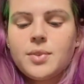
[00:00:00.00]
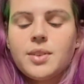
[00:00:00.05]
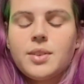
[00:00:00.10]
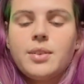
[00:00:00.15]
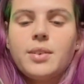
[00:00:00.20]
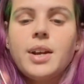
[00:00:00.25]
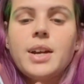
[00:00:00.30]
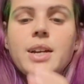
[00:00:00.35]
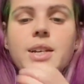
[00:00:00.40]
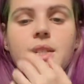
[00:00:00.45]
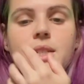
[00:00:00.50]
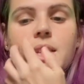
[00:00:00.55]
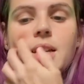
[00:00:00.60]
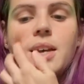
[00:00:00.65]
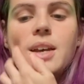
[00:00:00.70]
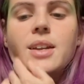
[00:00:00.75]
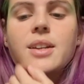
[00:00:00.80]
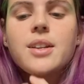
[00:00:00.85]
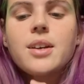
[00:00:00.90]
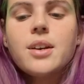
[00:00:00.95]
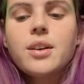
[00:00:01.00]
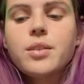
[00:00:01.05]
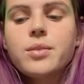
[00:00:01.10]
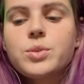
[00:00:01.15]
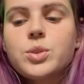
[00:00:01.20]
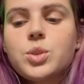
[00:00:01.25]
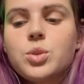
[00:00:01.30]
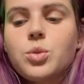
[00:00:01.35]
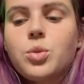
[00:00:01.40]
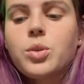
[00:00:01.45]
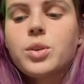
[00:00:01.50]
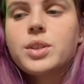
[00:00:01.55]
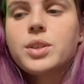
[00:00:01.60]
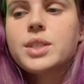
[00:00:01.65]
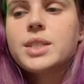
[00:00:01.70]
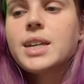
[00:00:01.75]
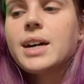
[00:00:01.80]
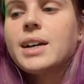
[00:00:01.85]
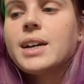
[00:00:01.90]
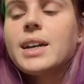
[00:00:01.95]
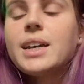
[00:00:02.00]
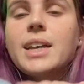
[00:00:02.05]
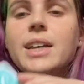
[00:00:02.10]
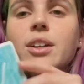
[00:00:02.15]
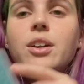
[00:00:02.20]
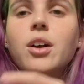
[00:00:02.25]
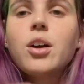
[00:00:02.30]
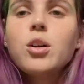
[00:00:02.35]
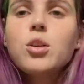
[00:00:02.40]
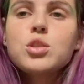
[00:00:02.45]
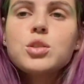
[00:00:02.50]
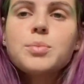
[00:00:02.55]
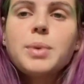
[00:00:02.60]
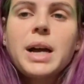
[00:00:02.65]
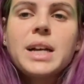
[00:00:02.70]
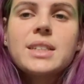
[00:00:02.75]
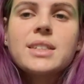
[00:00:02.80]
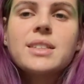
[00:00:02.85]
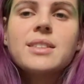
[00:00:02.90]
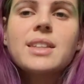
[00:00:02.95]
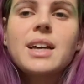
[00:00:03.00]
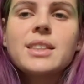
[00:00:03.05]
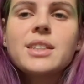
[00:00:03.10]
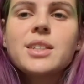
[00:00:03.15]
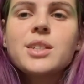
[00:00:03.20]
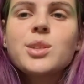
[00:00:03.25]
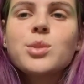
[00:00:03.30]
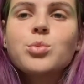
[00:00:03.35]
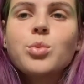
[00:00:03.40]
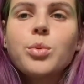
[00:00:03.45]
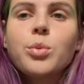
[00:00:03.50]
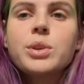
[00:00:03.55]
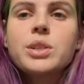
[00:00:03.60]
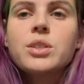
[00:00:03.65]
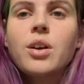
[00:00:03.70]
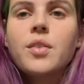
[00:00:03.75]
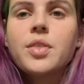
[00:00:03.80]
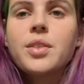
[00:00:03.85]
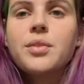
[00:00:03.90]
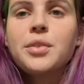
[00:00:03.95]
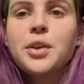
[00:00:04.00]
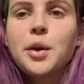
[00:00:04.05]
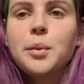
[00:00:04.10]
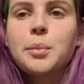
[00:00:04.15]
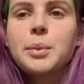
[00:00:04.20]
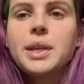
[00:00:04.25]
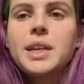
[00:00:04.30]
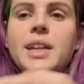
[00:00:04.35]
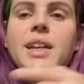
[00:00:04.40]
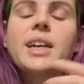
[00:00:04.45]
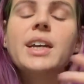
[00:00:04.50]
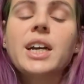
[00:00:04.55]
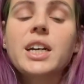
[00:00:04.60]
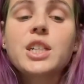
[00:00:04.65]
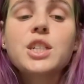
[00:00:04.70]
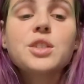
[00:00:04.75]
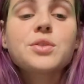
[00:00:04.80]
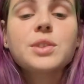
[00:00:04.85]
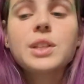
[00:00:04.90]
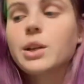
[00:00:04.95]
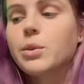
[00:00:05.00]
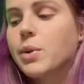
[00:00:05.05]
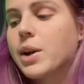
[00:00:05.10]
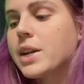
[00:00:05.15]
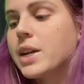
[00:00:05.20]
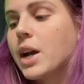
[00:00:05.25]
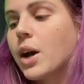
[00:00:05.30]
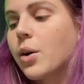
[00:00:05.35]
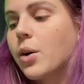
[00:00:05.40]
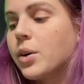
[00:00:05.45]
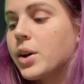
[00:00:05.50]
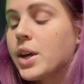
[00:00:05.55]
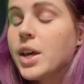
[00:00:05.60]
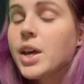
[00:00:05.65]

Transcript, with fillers: All right, 10 of swords. Yeah, it all goes back to that. This is what we saw at the very beginning. I just feel like right now